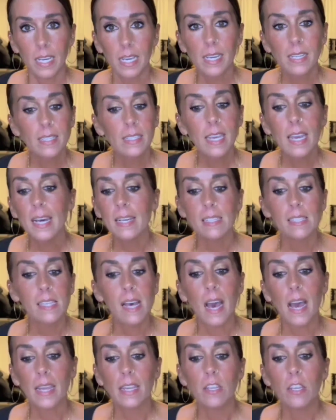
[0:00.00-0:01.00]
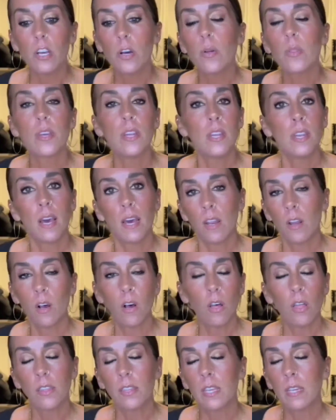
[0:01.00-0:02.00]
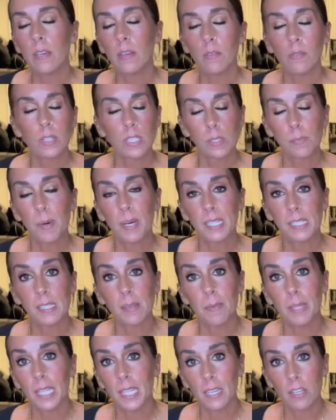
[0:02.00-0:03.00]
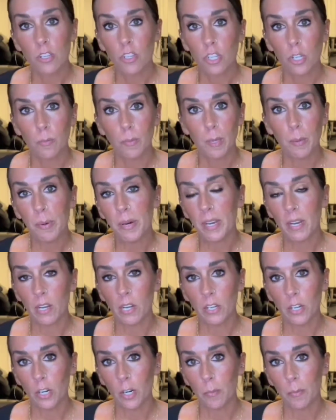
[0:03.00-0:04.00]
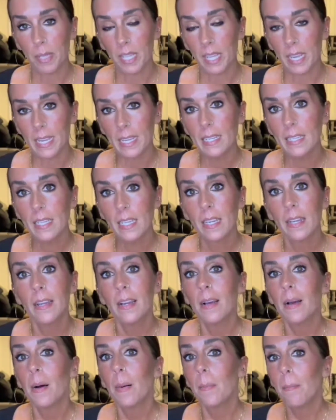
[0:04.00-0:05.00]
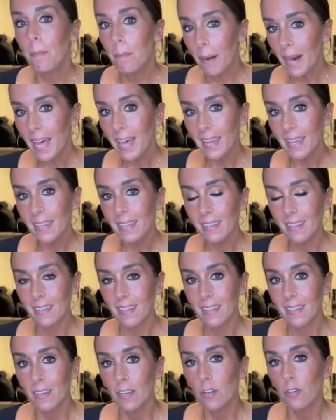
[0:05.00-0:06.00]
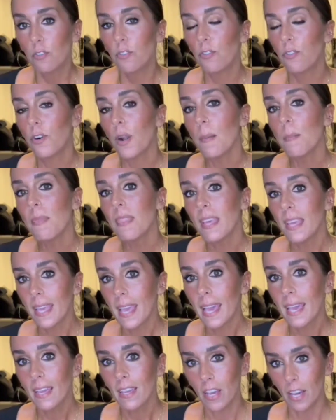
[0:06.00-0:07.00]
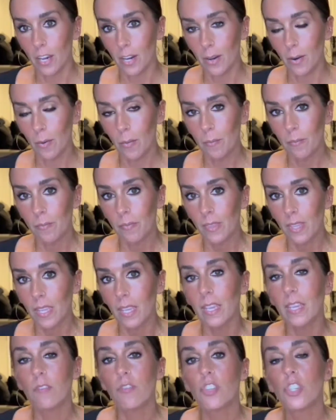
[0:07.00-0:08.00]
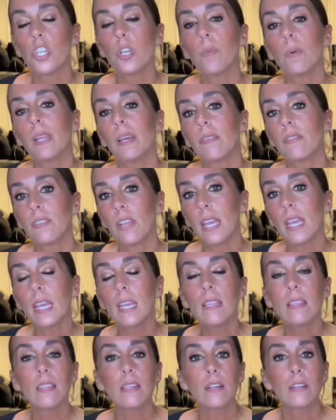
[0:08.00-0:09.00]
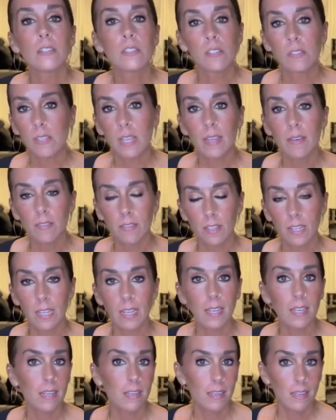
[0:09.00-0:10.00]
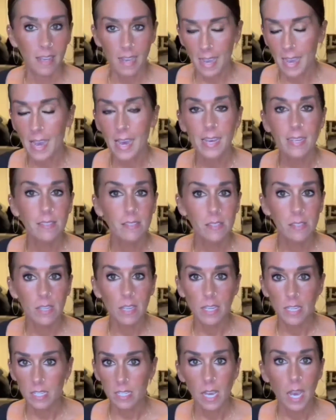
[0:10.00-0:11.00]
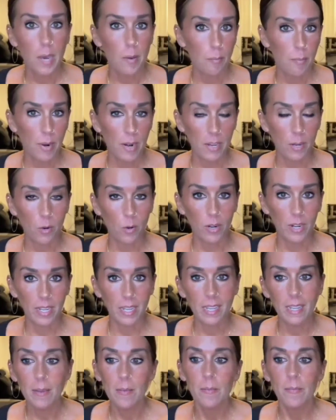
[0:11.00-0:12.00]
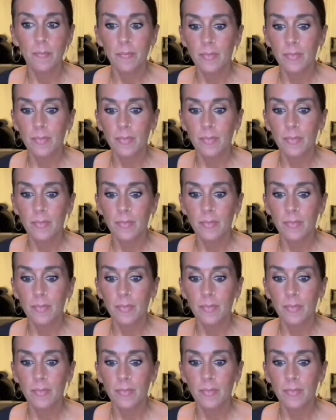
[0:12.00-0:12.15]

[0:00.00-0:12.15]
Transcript: And yes, I know that not all the responsibility should be put on her plate, but from the get-go, if she would have taken their safety as a top priority,